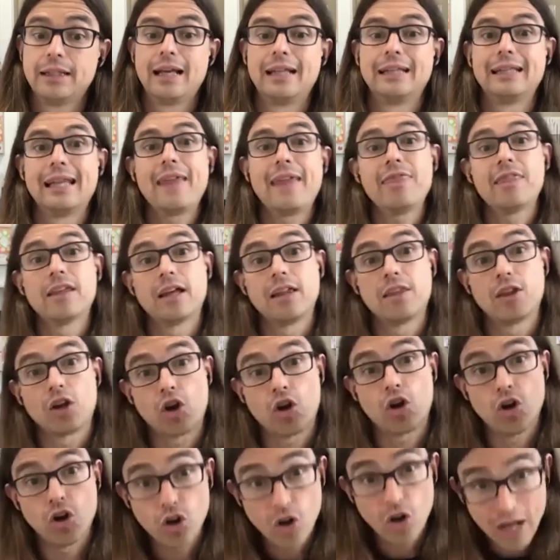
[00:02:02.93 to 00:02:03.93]
And then the
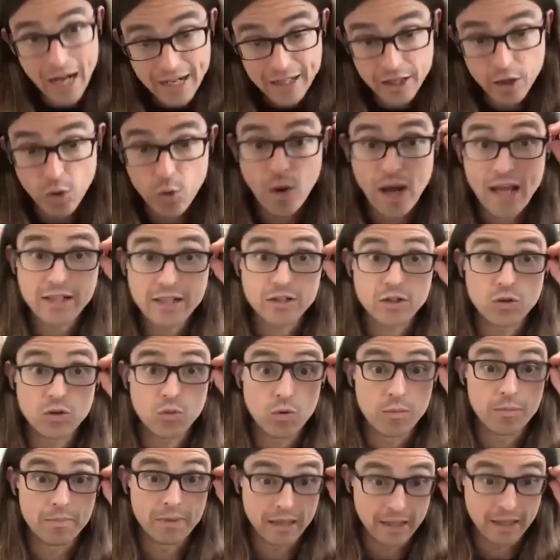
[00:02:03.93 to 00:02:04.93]
corollary question
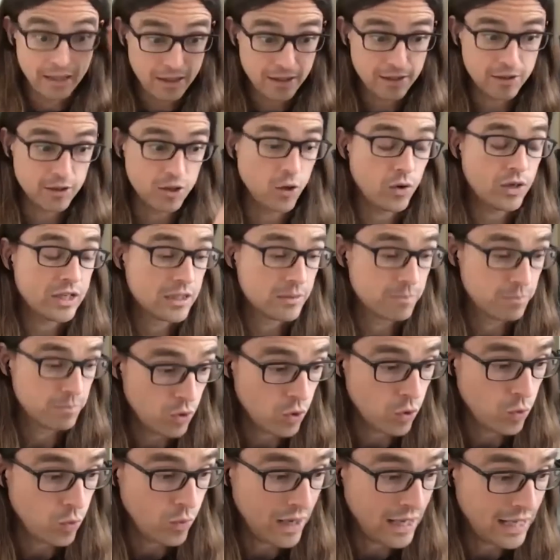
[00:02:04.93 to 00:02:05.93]
would be, you know, his
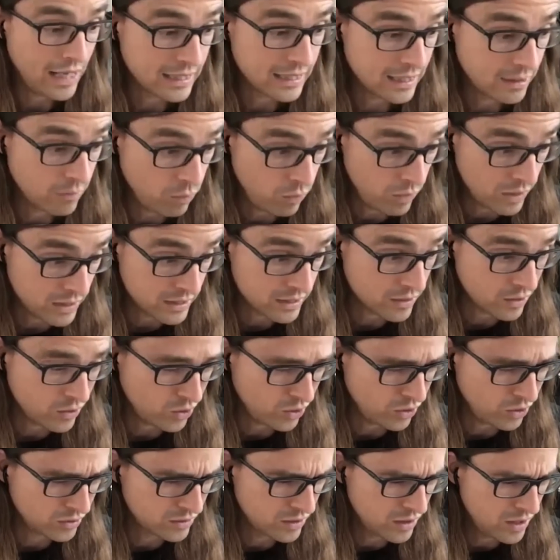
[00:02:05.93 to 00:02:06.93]
book was
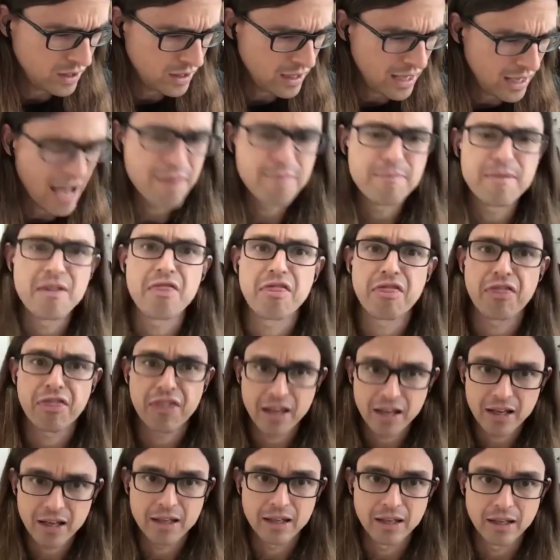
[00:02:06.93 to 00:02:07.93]
called I've Been
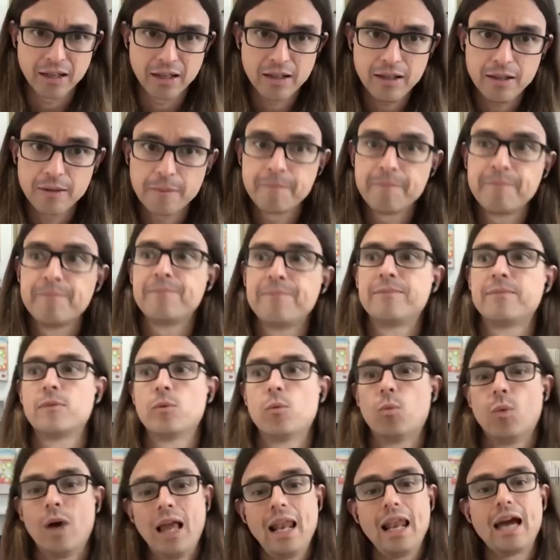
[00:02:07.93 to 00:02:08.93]
Thinking.
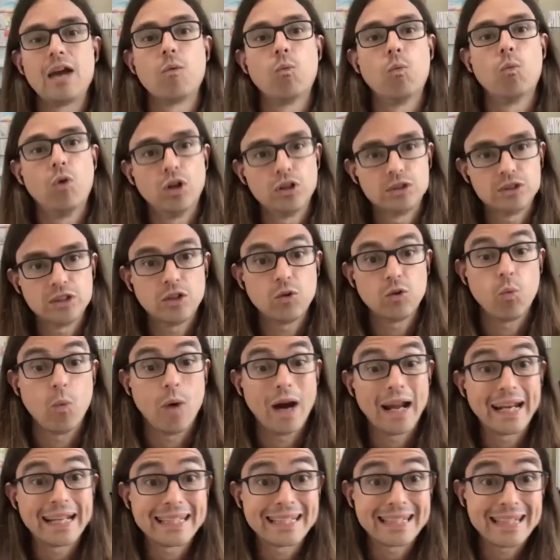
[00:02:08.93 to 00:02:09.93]
Well, I wonder,
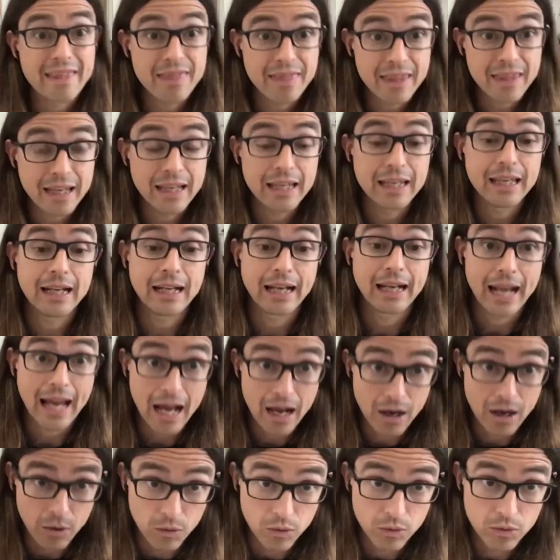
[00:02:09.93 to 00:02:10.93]
what is he thinking
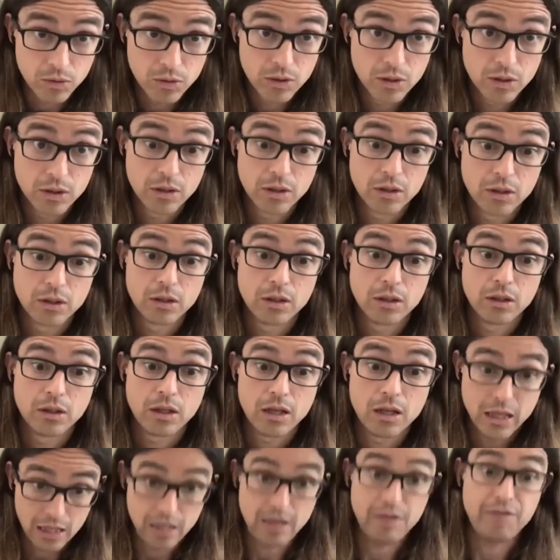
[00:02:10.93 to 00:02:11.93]
now?
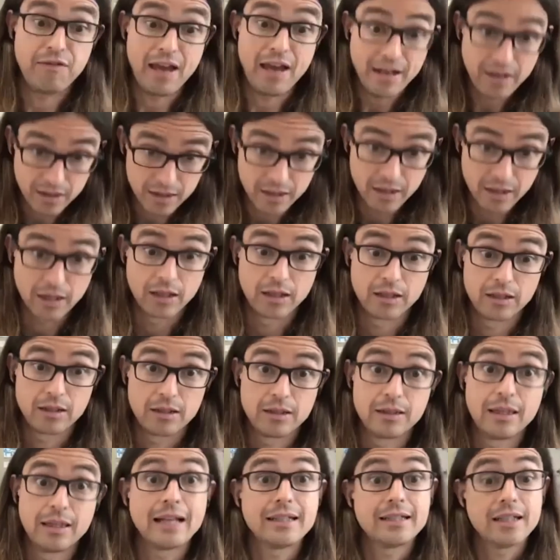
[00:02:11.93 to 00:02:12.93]
If anything,
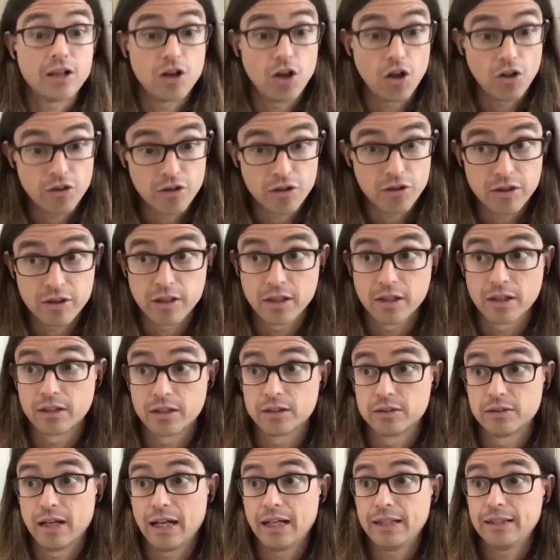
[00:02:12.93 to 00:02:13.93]
that's another thing,
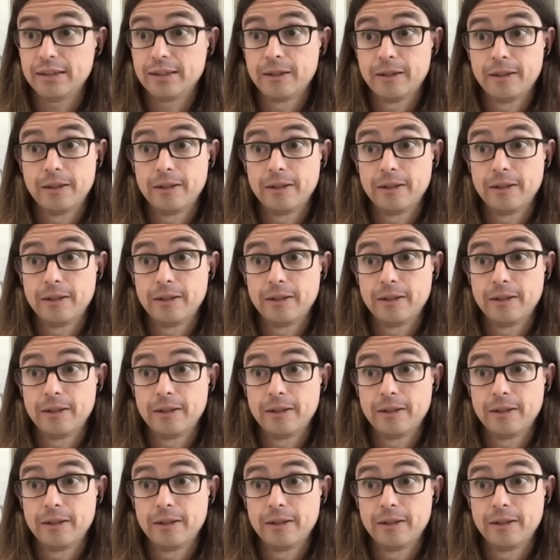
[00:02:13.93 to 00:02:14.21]
right?